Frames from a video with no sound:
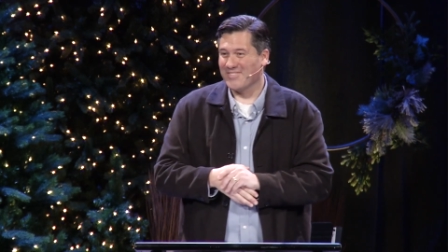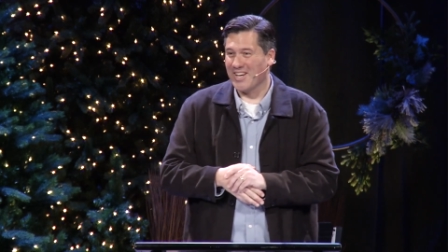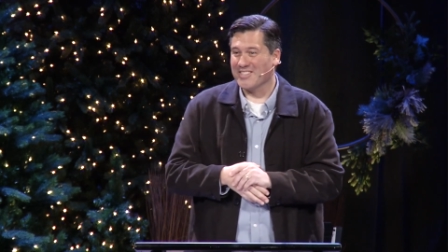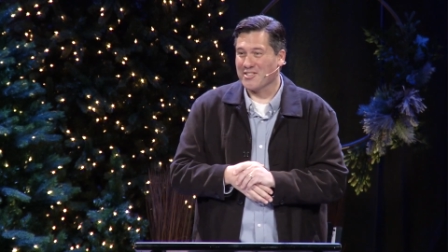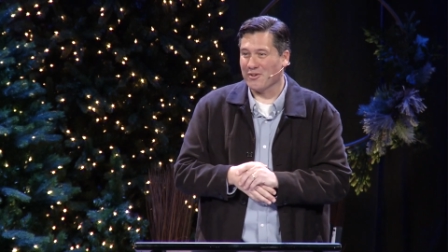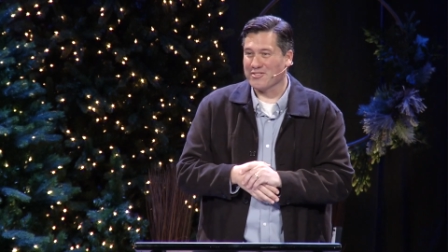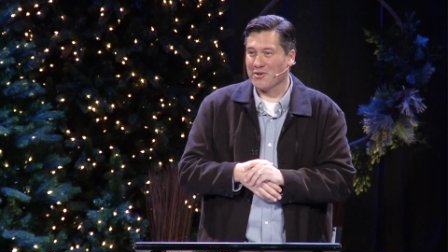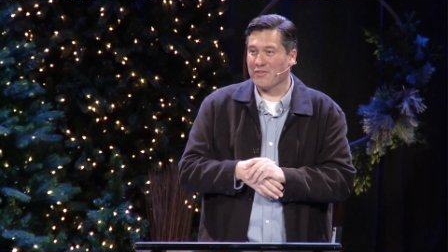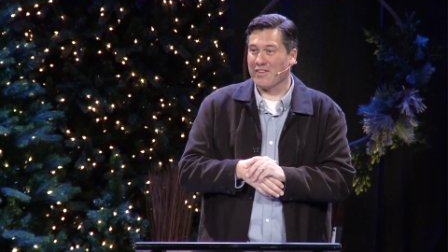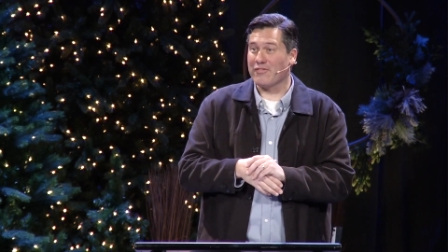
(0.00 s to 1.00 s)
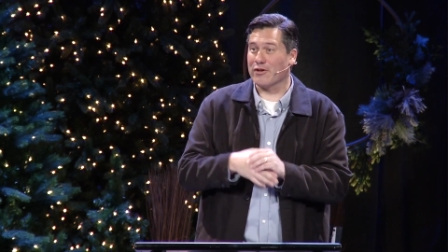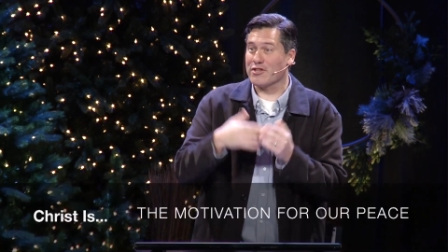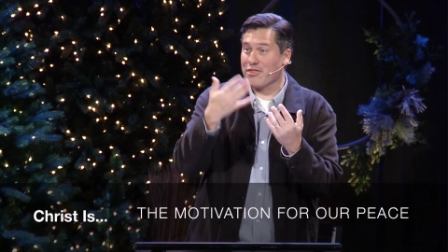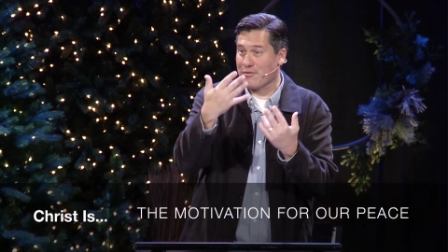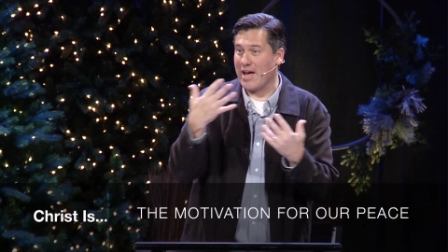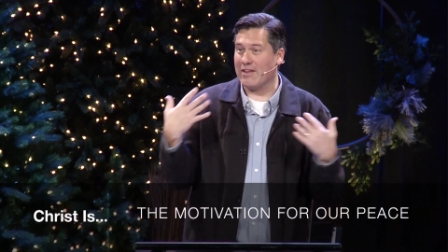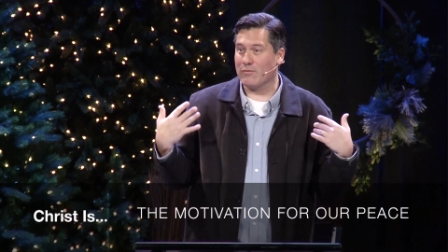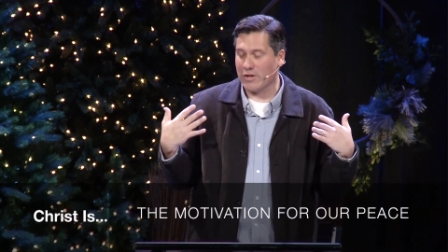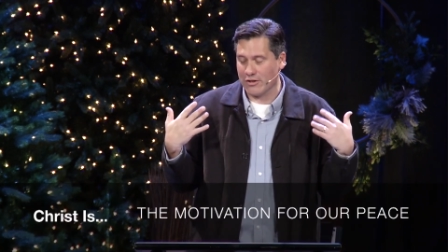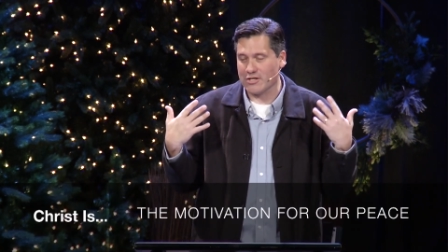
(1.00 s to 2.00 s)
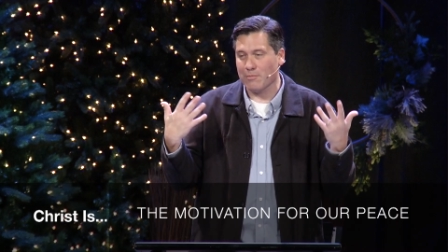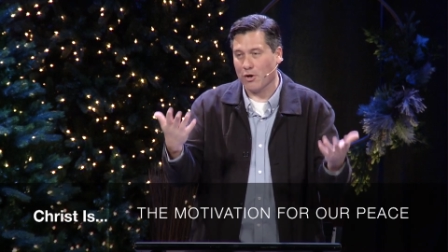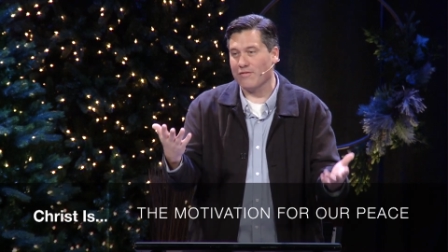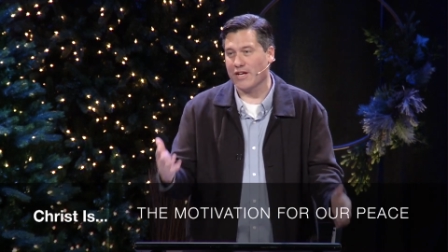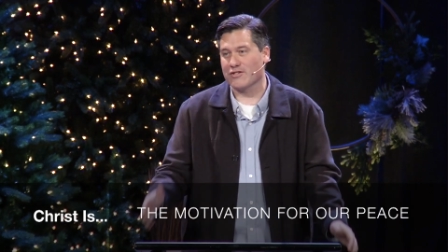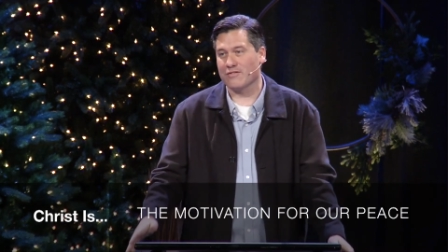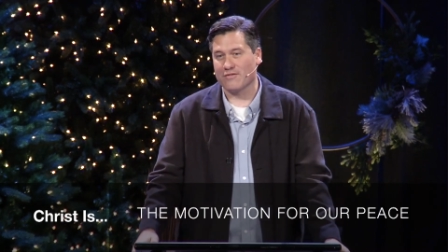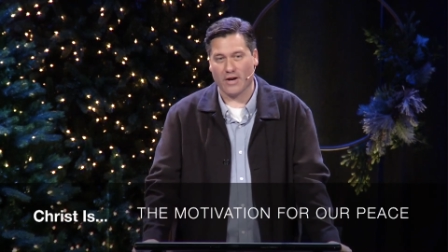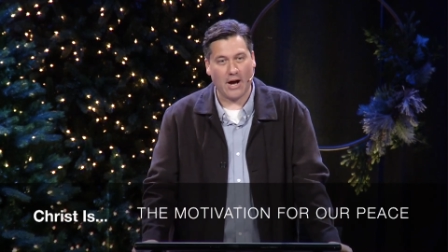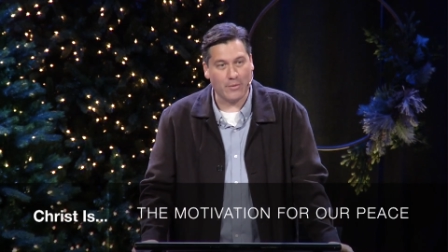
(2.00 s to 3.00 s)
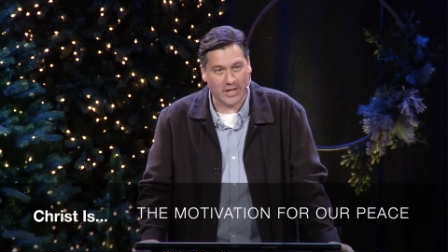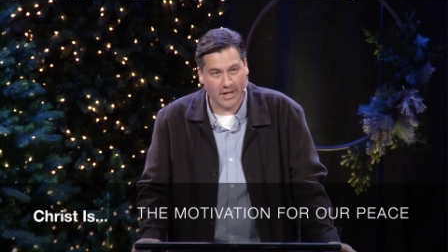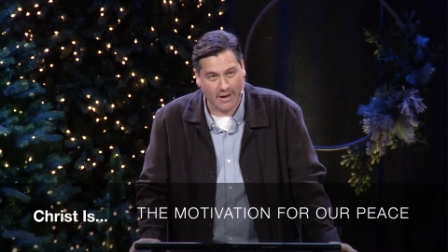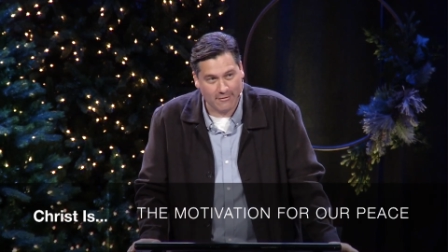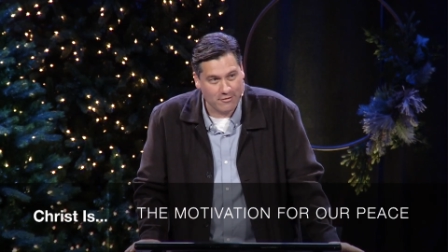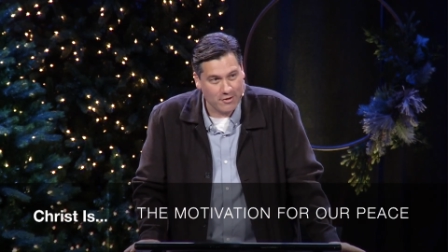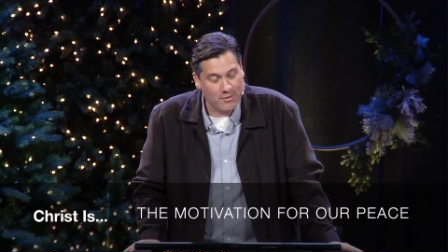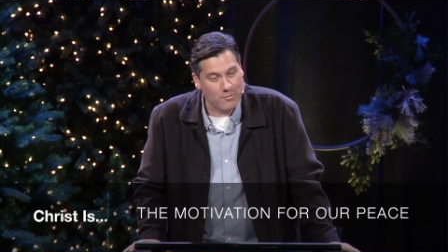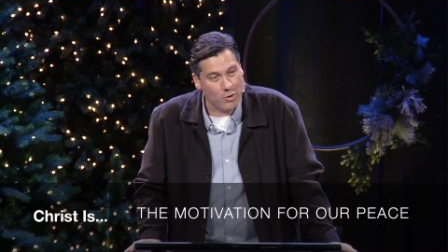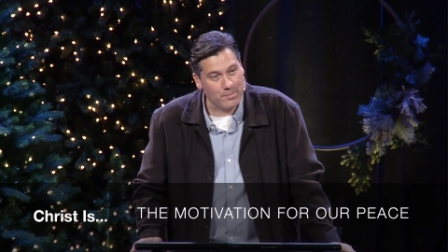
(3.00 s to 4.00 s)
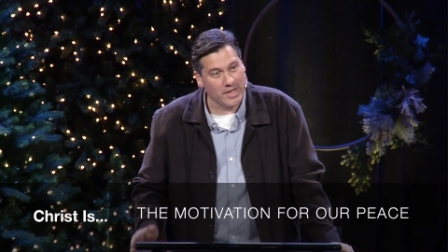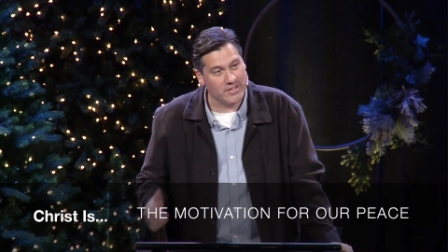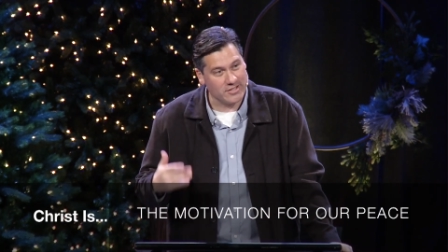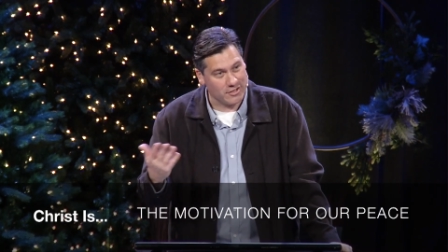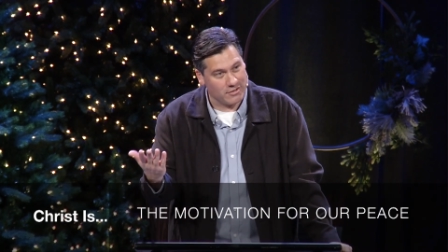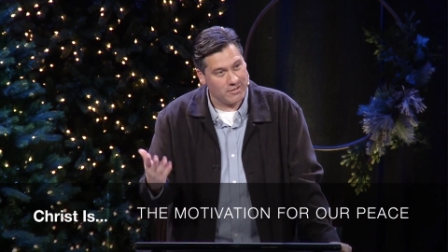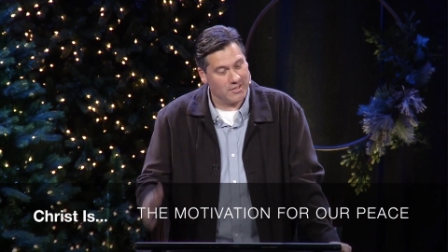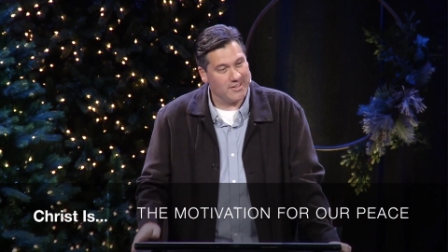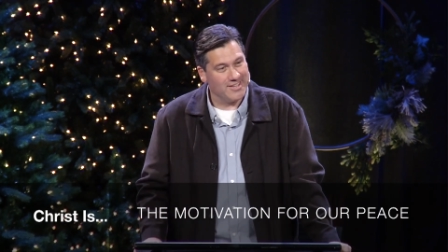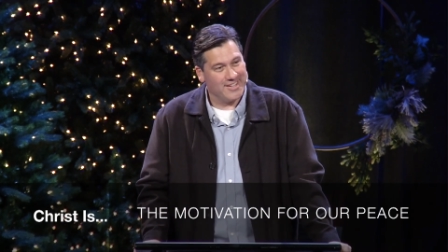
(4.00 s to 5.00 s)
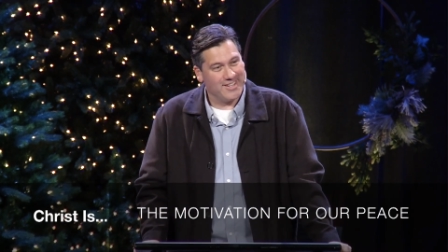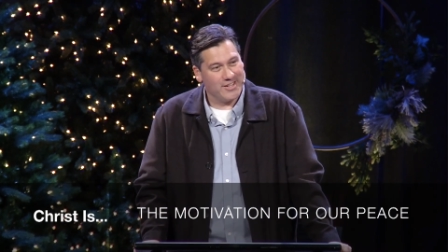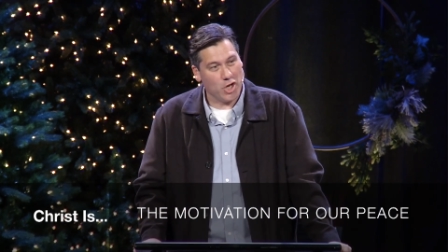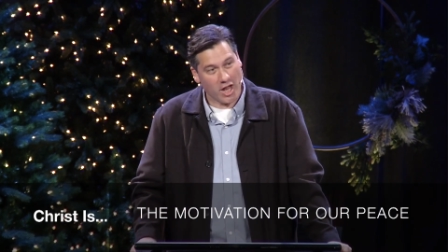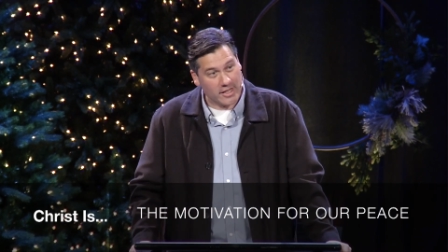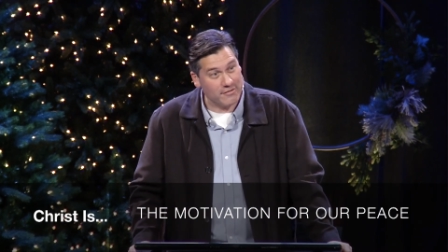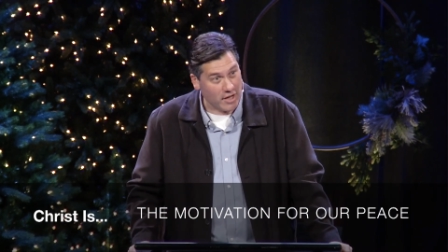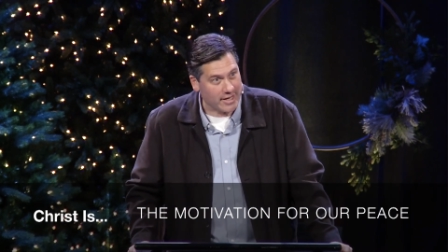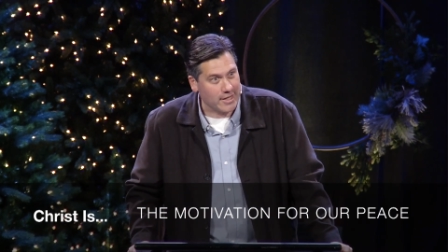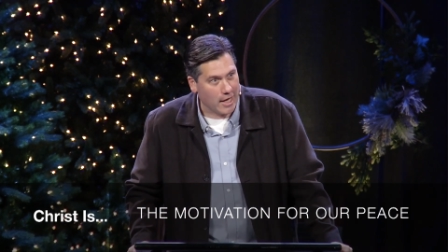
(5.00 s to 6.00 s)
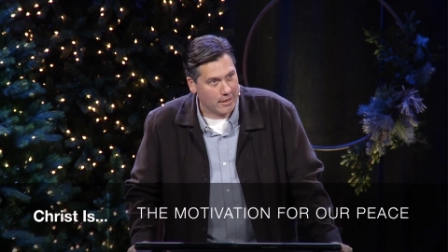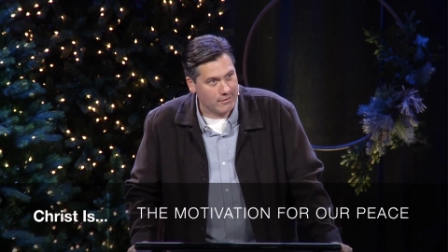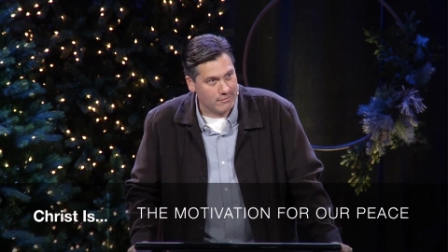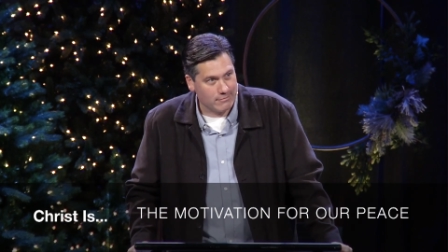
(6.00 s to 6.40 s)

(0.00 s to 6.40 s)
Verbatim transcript: All right, so, so if there's a threat, here's some motivation for how we can have more peace and not live like that.